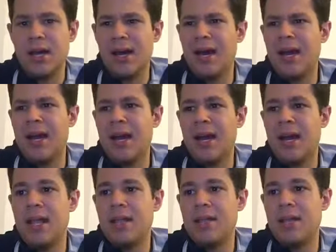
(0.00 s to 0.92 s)
I
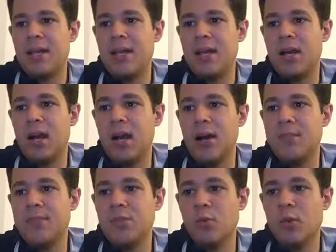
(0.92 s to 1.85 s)
had the
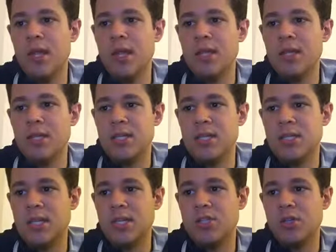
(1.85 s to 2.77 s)
Cubs winning the
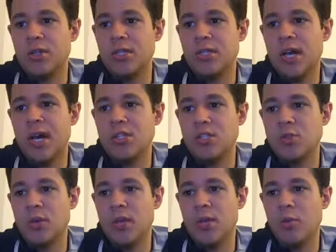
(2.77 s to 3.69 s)
Central, the Dodgers
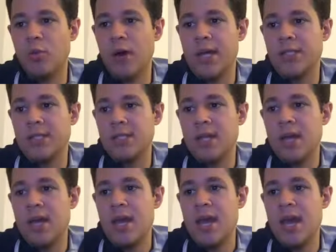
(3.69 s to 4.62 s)
winning the West,
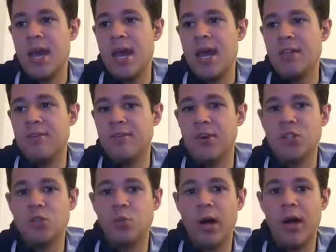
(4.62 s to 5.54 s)
and the
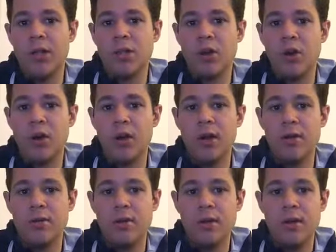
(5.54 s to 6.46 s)
first wild
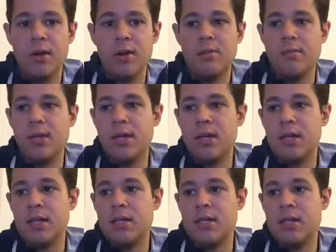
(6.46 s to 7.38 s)
card
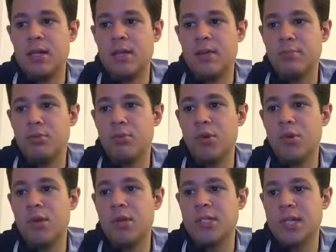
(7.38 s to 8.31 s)
being the
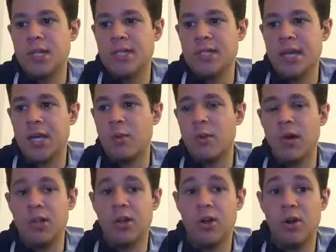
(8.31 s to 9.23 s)
Brewers, and the second
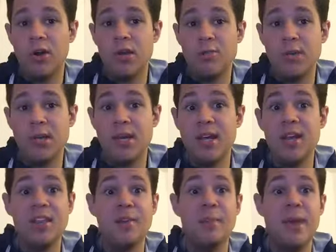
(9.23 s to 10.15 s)
wild card
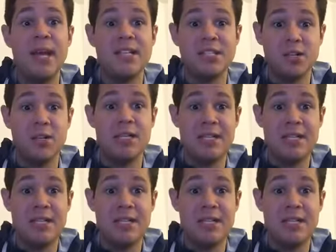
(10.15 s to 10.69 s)
being the Mets.